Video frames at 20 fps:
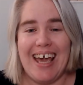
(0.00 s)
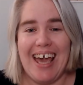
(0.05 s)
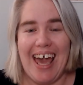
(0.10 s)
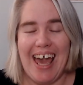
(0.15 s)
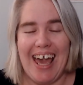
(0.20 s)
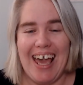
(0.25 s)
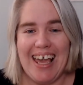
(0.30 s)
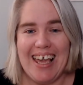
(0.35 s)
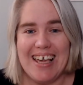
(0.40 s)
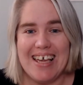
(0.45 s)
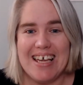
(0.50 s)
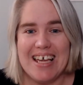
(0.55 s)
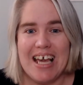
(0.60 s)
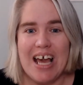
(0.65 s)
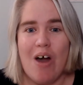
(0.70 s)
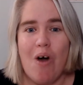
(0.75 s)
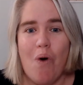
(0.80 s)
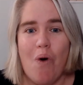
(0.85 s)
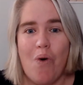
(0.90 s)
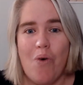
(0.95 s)
Hey,
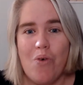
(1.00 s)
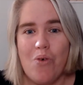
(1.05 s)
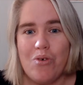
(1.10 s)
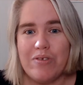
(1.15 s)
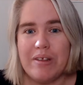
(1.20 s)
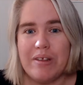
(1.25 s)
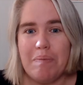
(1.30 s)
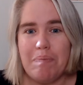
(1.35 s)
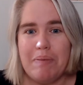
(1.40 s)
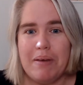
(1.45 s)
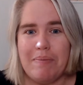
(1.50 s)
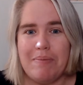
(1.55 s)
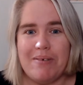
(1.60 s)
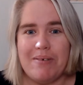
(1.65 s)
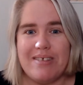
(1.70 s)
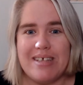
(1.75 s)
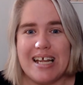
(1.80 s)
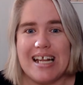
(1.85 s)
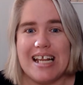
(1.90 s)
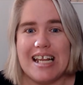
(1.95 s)
all the
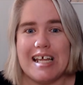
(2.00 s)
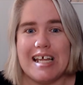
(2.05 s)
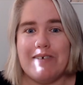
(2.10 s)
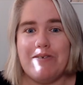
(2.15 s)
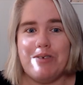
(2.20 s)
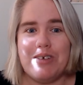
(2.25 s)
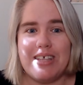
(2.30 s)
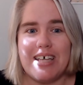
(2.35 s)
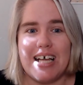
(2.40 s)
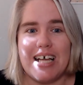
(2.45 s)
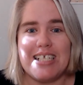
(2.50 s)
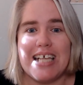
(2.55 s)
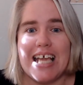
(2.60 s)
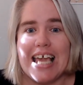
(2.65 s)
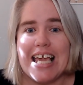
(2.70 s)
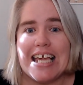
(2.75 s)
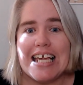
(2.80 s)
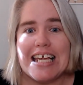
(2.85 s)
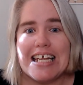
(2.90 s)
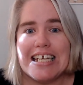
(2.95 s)
people that live with us
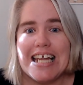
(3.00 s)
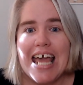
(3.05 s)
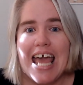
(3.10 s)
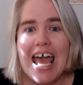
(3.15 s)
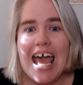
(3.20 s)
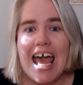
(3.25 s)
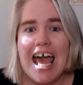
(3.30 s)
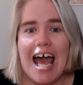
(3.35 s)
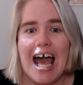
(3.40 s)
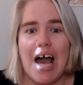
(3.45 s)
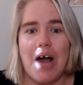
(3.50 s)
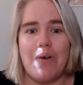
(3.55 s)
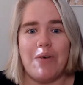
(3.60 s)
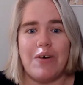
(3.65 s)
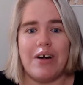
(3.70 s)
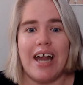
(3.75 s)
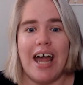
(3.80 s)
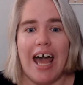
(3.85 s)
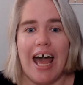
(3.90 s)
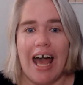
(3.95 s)
in our
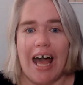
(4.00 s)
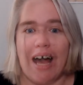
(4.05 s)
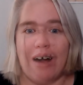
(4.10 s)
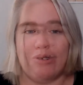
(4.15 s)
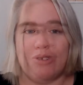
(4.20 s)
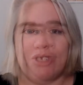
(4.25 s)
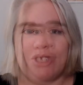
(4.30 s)
house.